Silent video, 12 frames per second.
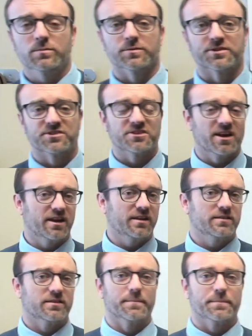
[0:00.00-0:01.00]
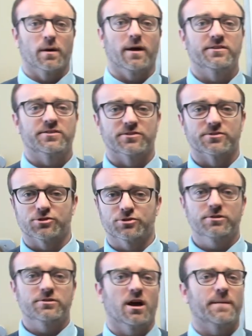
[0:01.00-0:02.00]
will say that prices
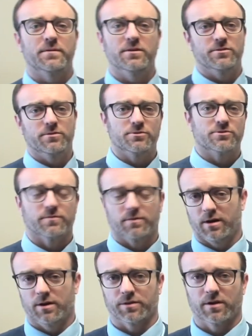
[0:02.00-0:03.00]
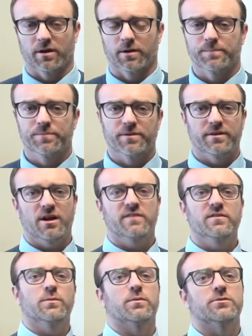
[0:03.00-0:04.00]
should not be used for healthcare, that
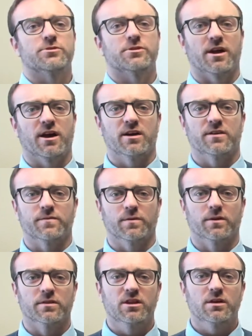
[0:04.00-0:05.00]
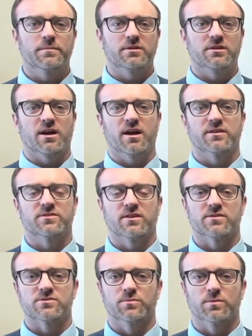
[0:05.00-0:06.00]
everyone should have unlimited
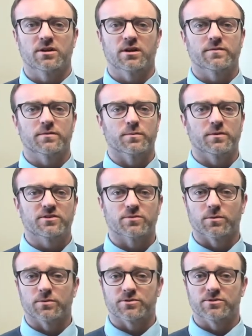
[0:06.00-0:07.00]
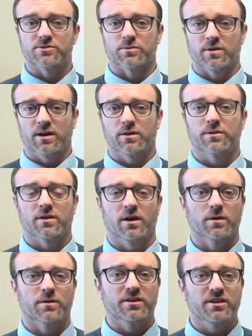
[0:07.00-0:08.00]
access to whatever resources or
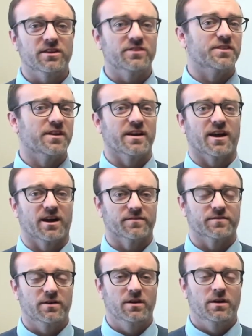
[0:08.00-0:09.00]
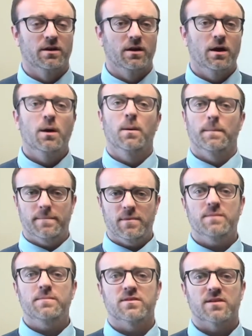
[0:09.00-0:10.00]
healthcare needs they have.
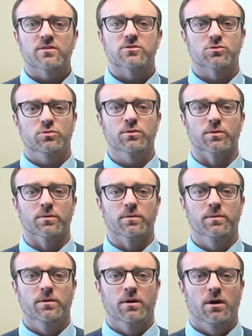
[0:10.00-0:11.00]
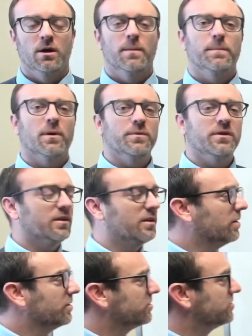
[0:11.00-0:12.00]
Maybe that's true, but we can
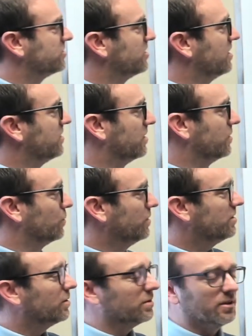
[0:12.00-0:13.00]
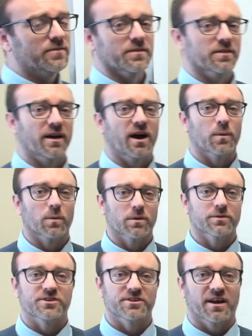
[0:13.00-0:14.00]
also say that we don't live in that
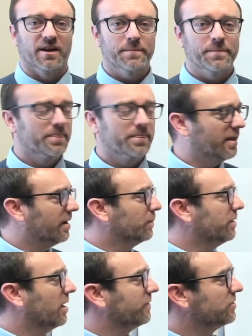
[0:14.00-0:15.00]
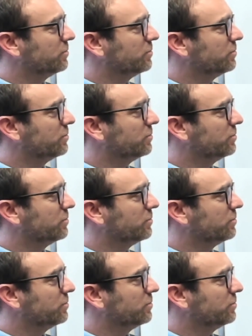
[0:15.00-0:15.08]
world today, and we have to